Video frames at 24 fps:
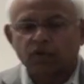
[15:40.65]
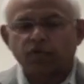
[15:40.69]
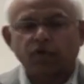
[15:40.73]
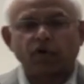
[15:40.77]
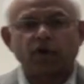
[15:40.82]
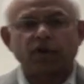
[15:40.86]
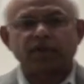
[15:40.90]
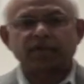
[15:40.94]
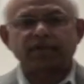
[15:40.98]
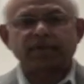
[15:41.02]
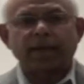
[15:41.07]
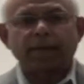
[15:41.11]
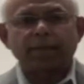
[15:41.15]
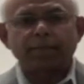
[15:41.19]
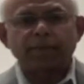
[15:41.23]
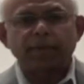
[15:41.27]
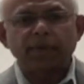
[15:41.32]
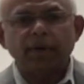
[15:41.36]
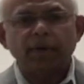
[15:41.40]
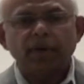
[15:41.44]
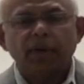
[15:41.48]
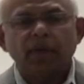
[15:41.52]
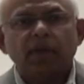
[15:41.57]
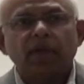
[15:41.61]
For
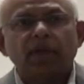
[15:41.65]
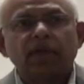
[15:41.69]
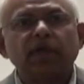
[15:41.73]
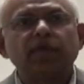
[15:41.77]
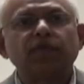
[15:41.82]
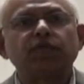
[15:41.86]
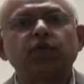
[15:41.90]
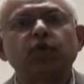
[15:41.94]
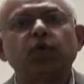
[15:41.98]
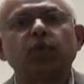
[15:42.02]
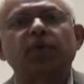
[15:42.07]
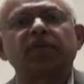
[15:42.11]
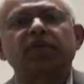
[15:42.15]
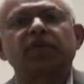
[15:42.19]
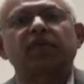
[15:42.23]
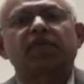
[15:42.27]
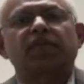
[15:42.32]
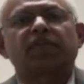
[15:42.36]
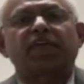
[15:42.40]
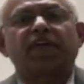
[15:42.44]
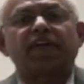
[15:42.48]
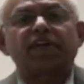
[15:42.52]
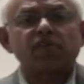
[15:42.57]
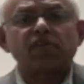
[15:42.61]
example, if you were the
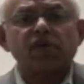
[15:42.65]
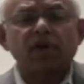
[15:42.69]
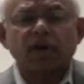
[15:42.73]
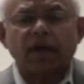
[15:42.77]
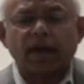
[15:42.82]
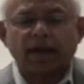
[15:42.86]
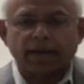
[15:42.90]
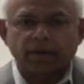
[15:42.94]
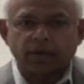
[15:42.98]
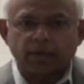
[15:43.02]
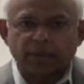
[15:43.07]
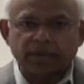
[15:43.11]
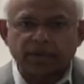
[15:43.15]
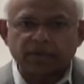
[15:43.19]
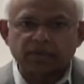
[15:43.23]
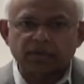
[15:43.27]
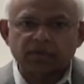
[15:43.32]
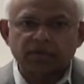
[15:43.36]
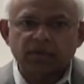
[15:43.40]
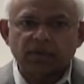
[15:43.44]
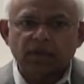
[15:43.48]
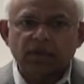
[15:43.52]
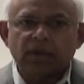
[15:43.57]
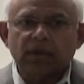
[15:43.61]
federal
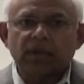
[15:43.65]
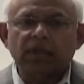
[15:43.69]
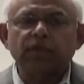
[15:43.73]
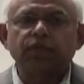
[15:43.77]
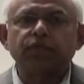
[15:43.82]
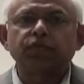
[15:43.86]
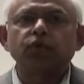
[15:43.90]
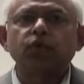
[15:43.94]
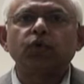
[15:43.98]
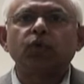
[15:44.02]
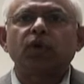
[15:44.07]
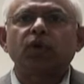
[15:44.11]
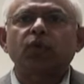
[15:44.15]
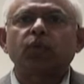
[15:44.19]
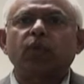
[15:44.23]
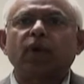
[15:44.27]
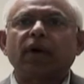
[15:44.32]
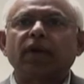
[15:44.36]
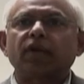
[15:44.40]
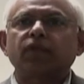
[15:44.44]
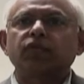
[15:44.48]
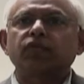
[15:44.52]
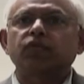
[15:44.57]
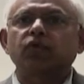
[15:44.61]
highways, if you were
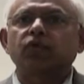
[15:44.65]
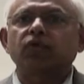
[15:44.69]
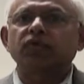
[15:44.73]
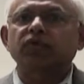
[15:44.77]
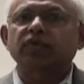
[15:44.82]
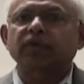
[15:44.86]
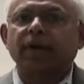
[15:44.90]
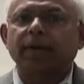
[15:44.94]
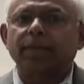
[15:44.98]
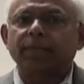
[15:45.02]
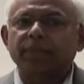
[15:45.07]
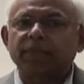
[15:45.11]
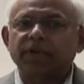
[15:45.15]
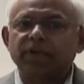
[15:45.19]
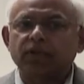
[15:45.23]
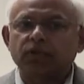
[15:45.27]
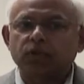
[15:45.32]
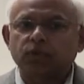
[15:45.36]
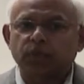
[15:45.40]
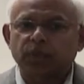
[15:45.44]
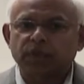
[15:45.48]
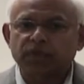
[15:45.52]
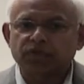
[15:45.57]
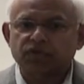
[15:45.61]
one of those
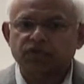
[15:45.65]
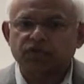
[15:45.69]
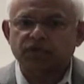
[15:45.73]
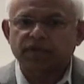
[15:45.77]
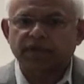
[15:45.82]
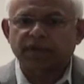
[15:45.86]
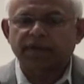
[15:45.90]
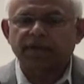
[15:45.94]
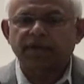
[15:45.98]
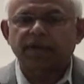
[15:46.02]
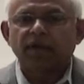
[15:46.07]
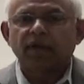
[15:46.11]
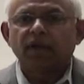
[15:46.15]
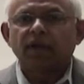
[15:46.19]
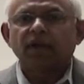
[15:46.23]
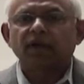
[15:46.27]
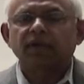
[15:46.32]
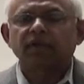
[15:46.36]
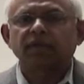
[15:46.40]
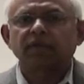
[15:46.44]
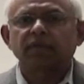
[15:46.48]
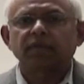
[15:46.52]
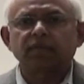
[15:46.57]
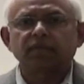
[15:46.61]
companies which did
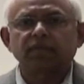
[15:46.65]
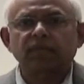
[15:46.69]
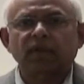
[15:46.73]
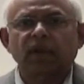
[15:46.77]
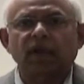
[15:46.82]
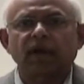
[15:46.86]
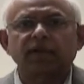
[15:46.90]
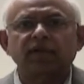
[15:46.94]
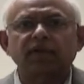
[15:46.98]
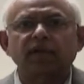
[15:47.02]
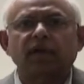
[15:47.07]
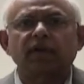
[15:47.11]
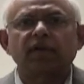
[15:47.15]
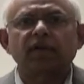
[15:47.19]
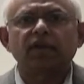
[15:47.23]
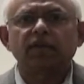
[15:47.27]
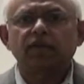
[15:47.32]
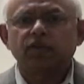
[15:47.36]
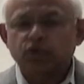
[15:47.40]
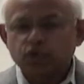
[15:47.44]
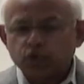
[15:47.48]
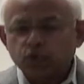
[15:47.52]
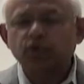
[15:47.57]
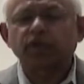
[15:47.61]

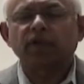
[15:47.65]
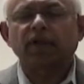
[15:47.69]
tunnels,